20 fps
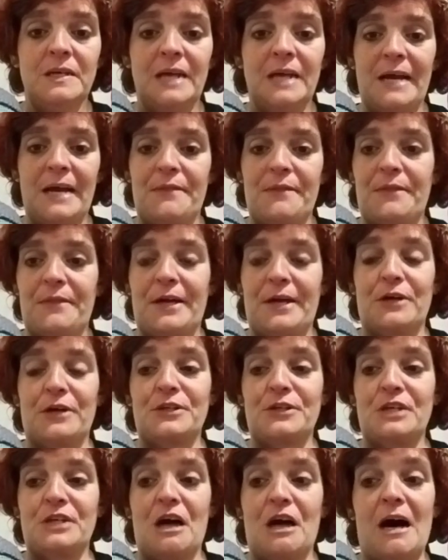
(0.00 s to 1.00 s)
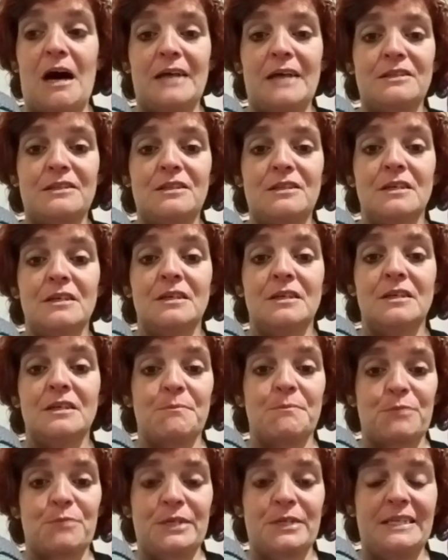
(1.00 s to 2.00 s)
and they are not
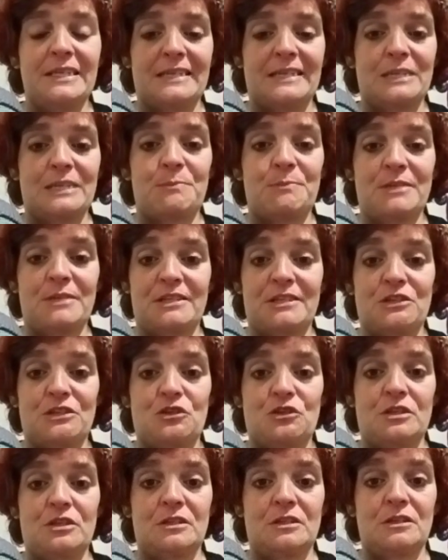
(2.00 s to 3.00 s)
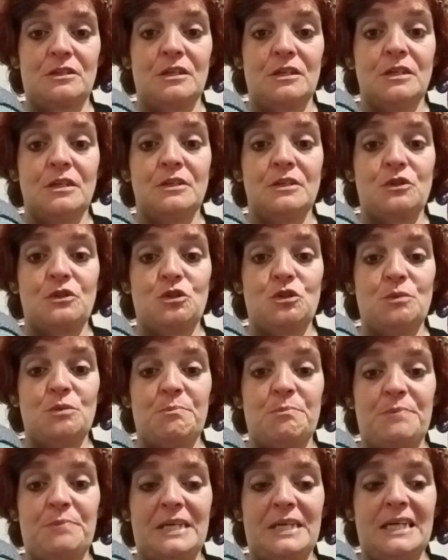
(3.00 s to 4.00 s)
predispositioned to
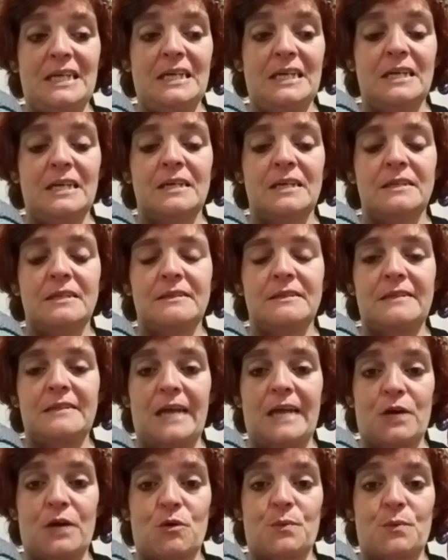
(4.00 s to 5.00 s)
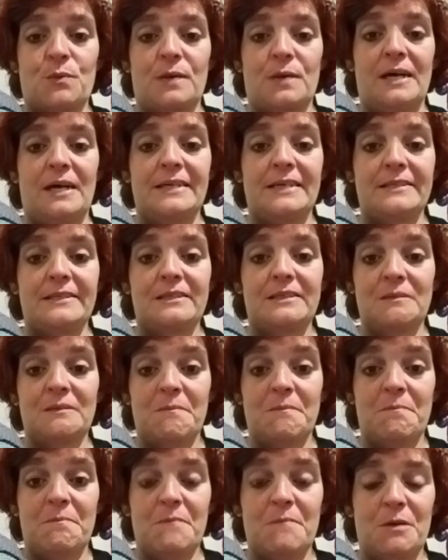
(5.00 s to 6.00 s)
be terrorized
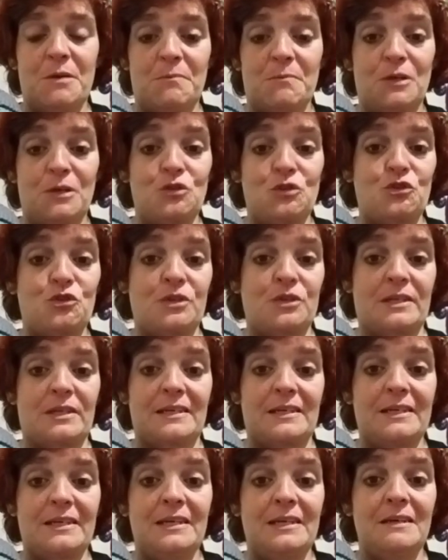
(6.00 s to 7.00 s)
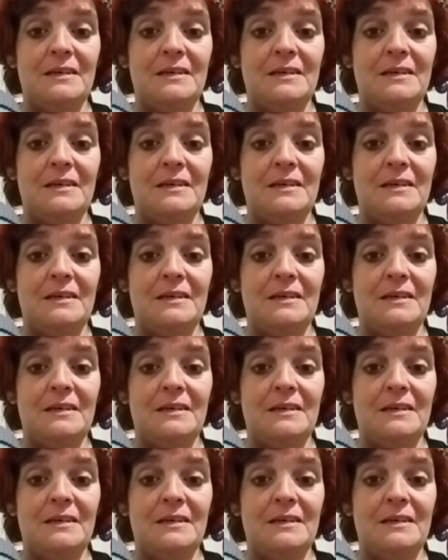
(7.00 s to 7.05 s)
emotionally